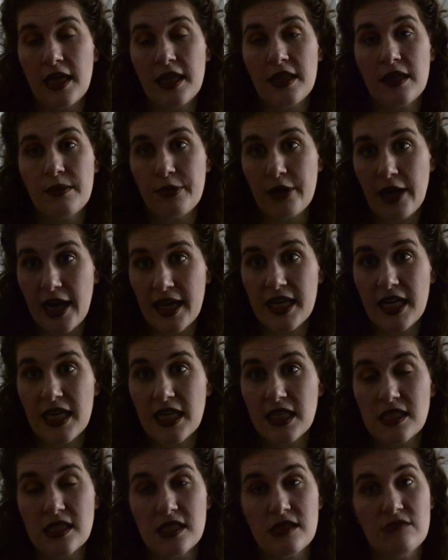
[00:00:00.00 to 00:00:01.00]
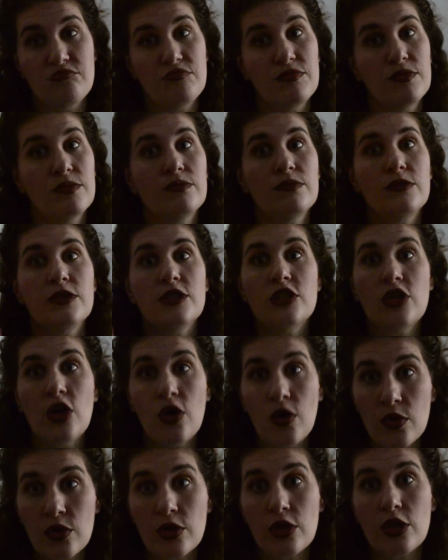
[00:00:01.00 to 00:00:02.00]
and the product,
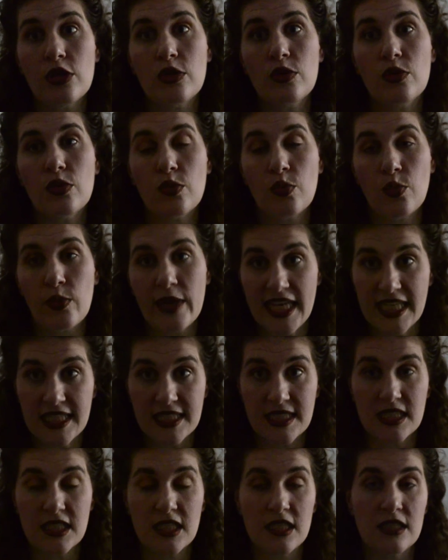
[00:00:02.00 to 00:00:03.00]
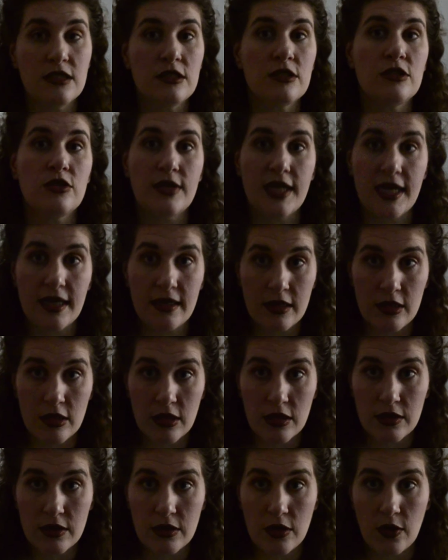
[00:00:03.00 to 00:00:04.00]
total waste. Do not
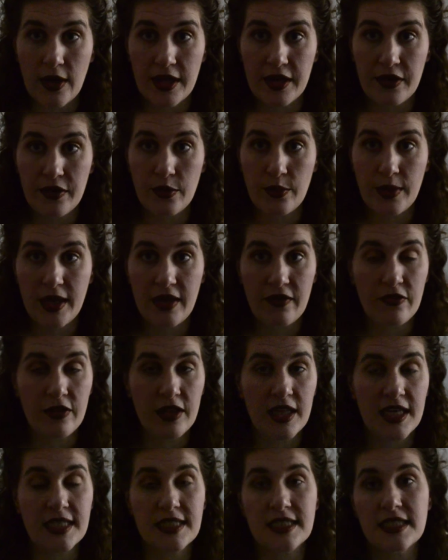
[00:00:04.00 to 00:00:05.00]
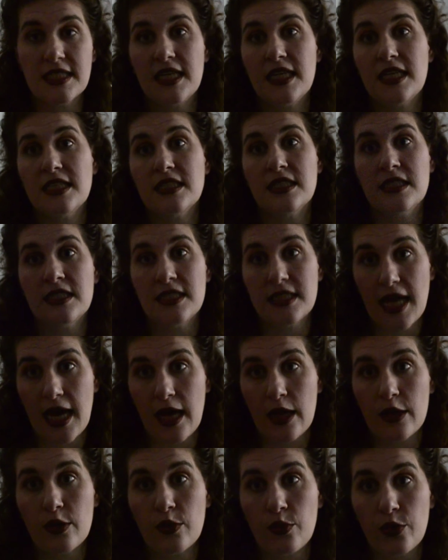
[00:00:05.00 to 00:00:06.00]
go out of your way for this. It is
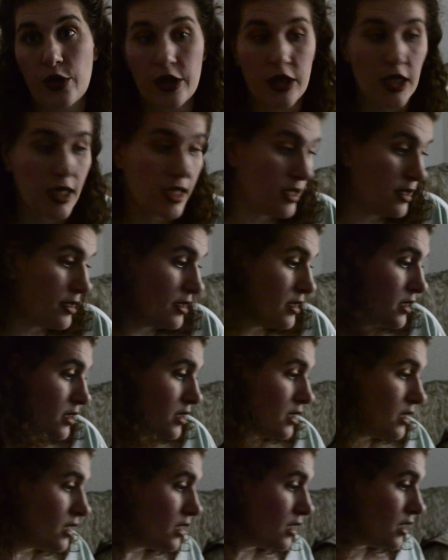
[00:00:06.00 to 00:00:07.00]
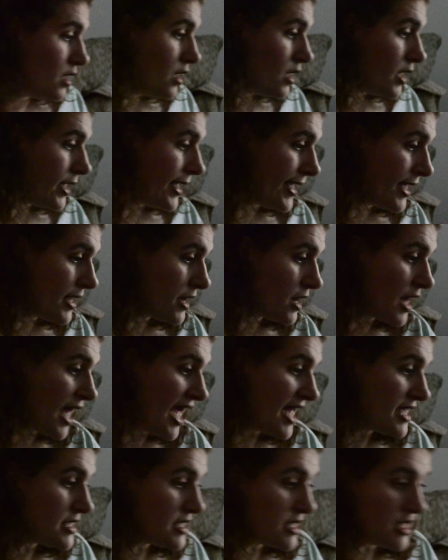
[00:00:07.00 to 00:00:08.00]
not worth it. And
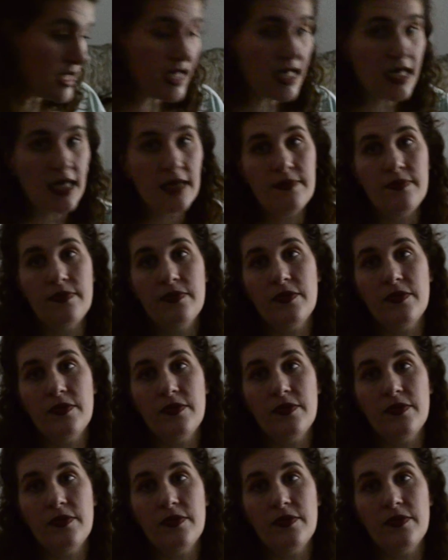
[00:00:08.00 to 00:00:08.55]
lastly,